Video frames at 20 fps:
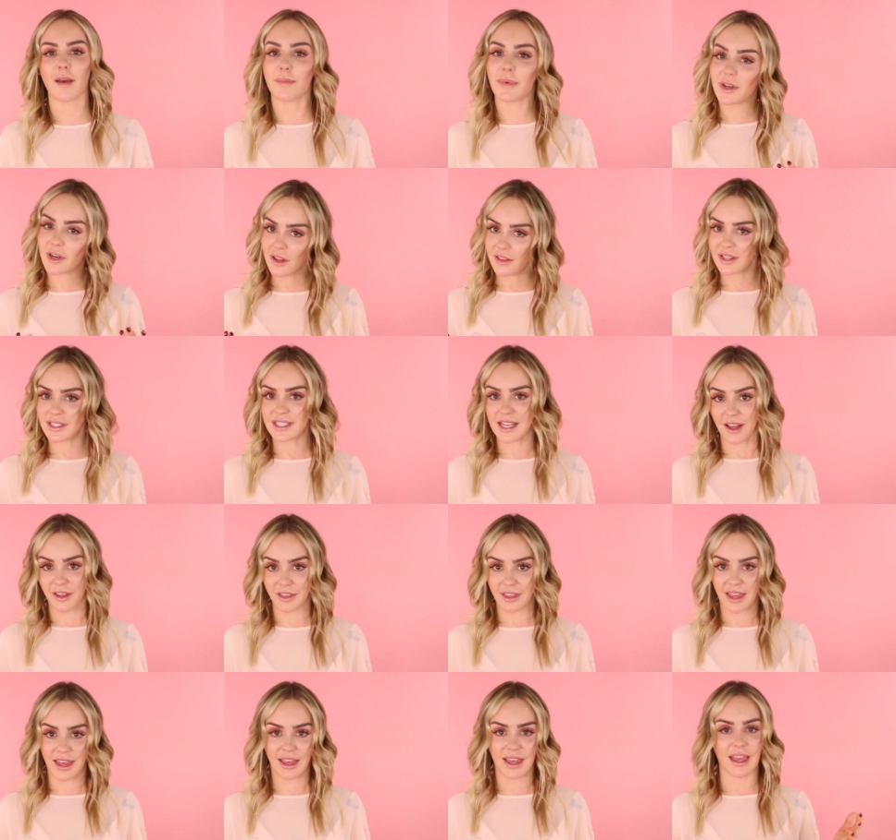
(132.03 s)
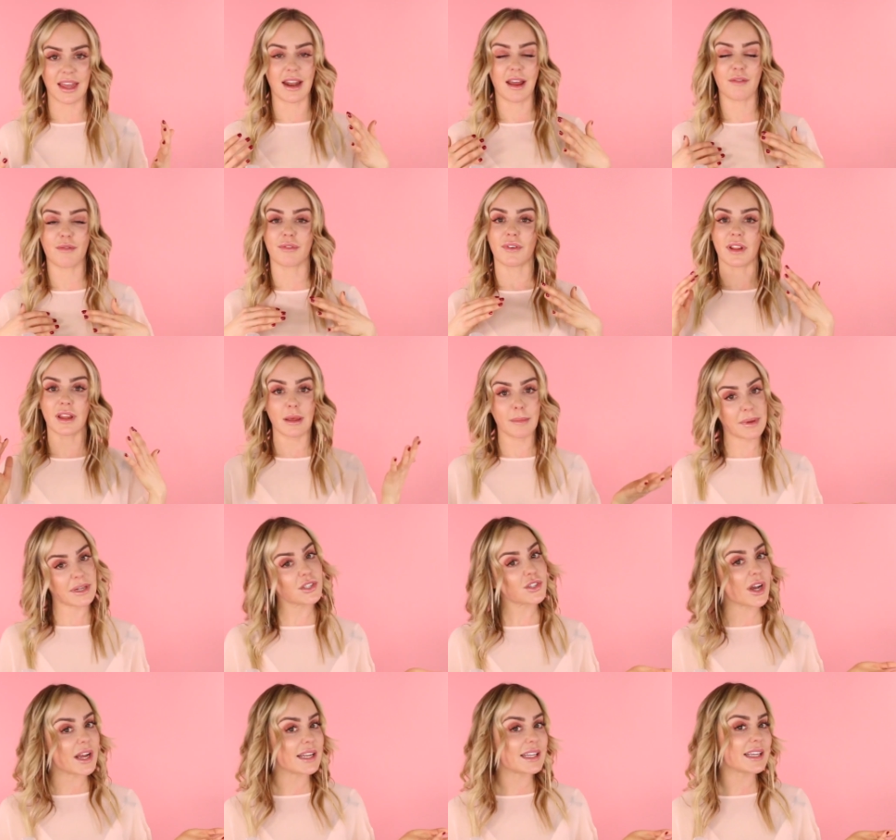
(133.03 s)
I've been on this health kick and I've really
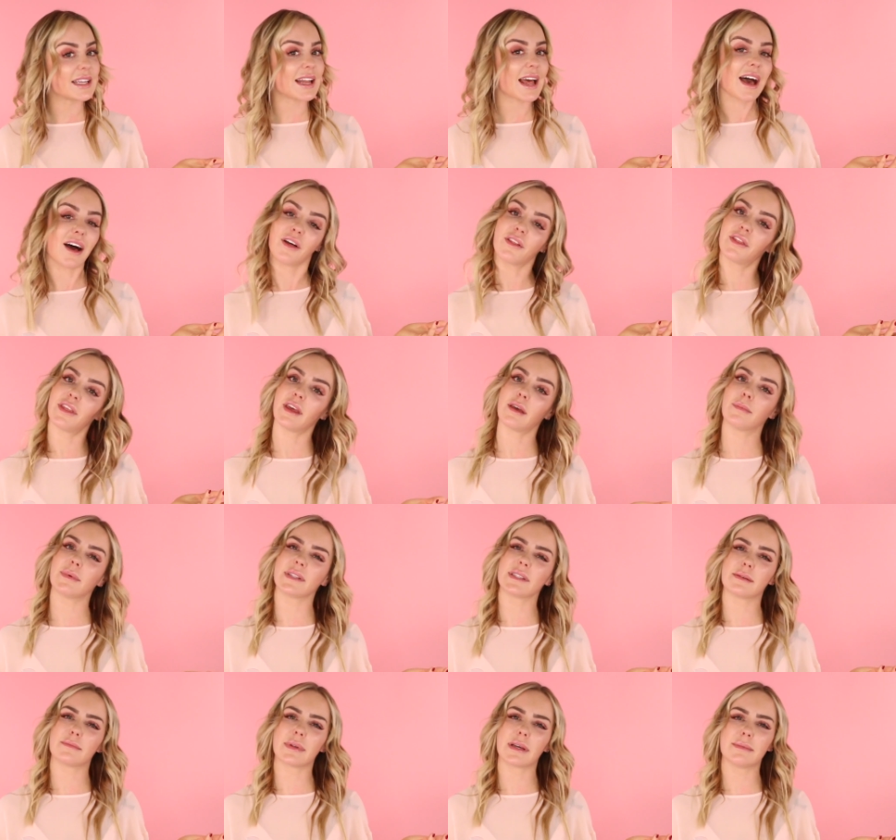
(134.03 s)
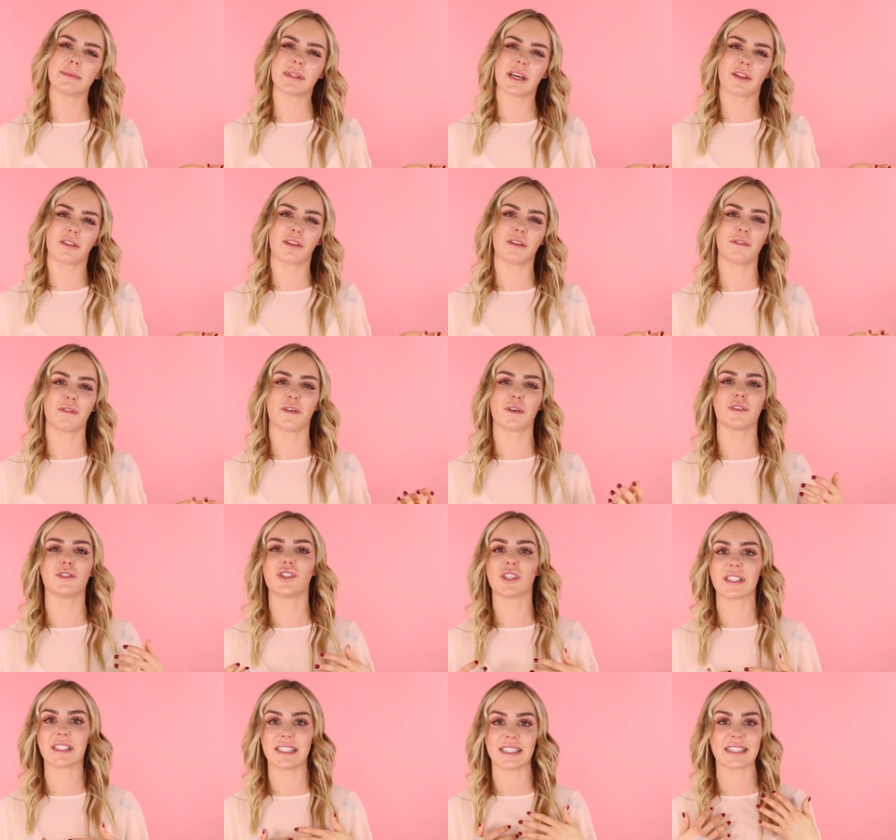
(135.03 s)
been trying to eat healthy, but sometimes healthy food
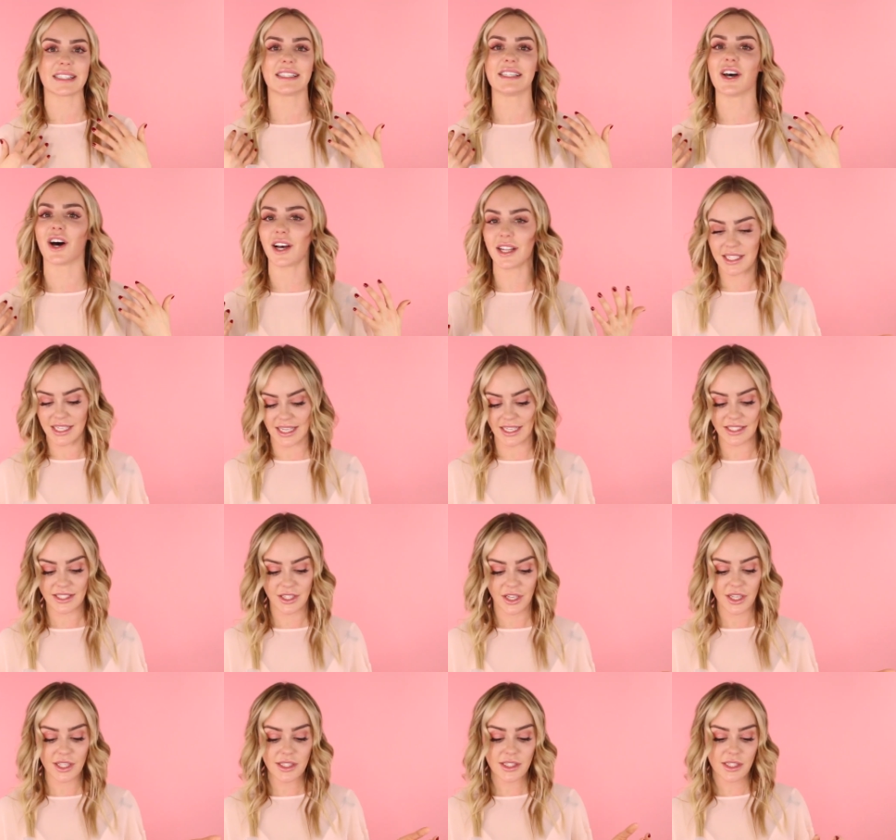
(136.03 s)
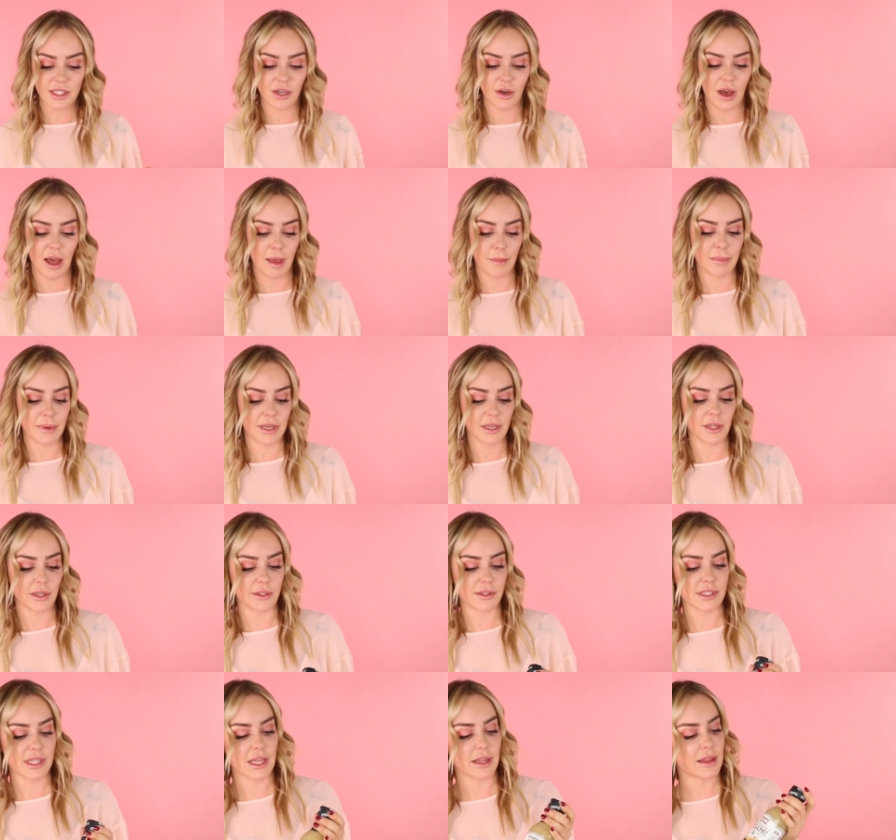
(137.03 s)
just does not taste good, so I've been
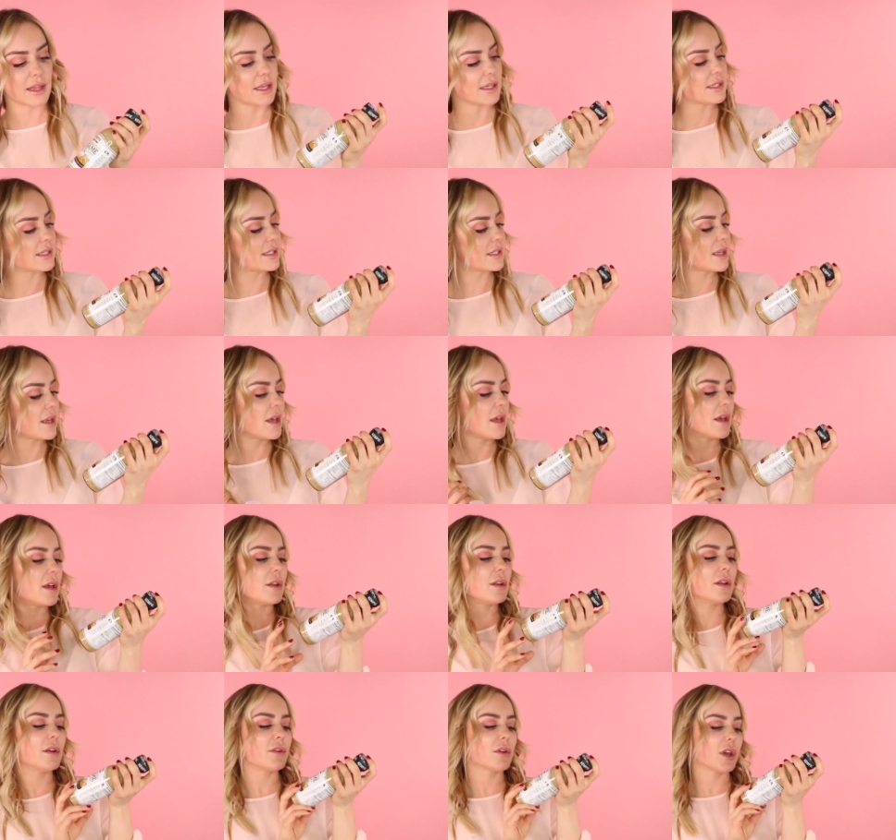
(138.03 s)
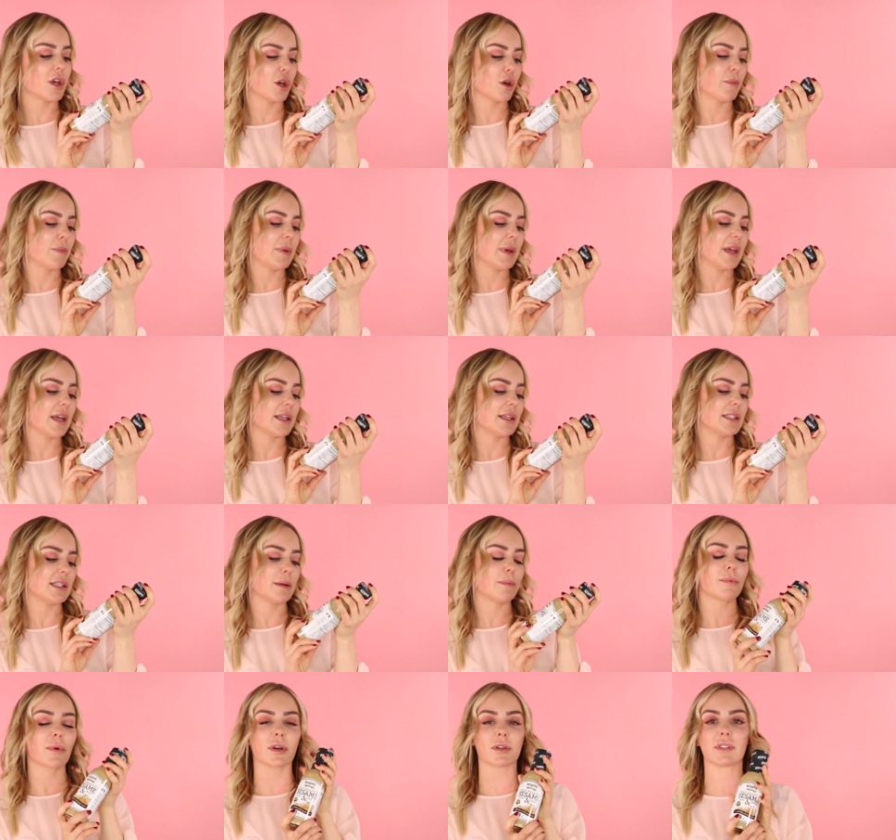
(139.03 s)
using this new Kewpie
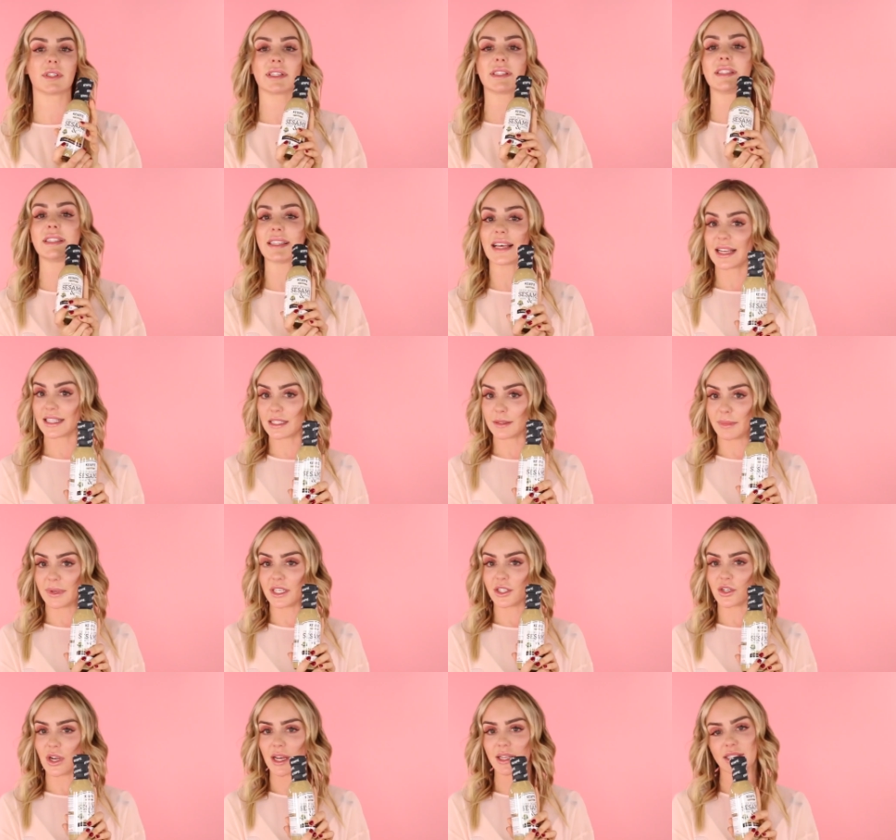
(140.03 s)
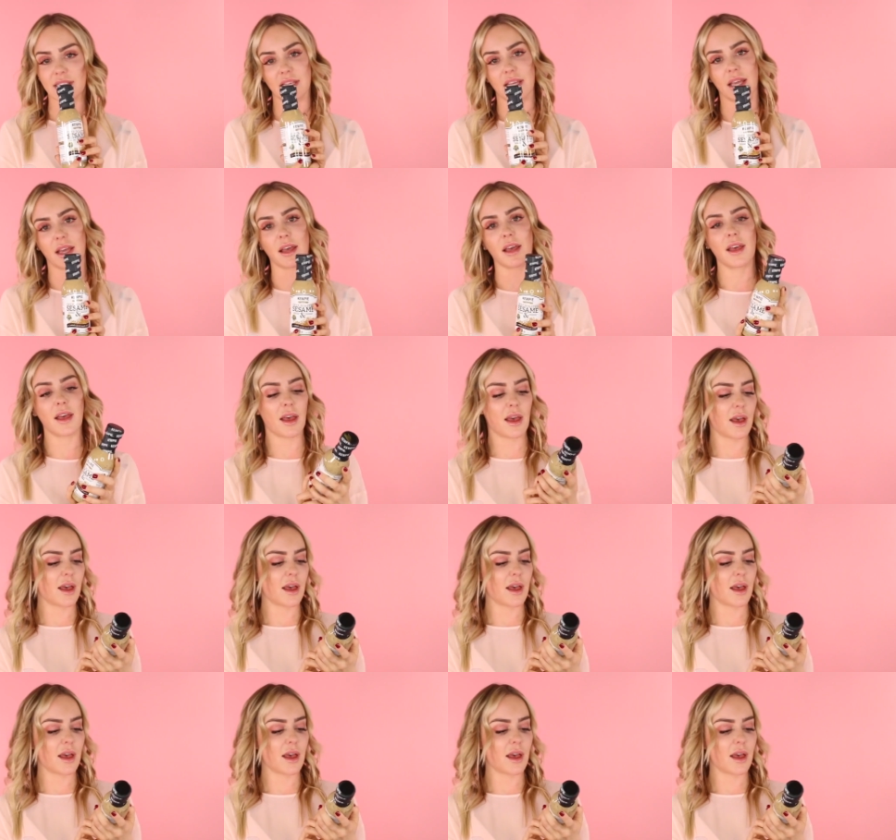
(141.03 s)
deep roasted sesame dressing.